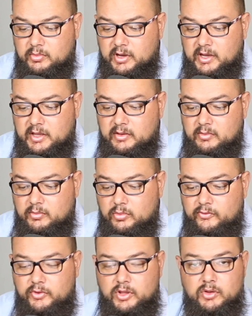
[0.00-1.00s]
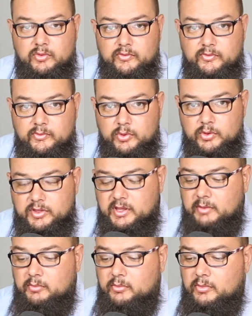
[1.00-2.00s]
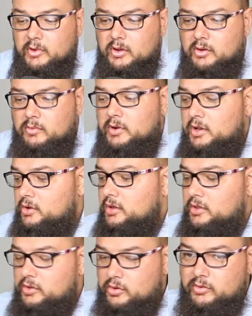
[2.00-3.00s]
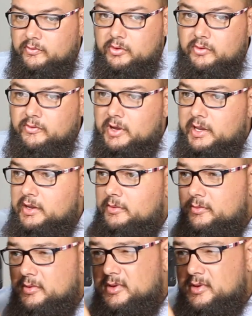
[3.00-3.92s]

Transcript: by moving your, your thumb while looking through your viewfinder.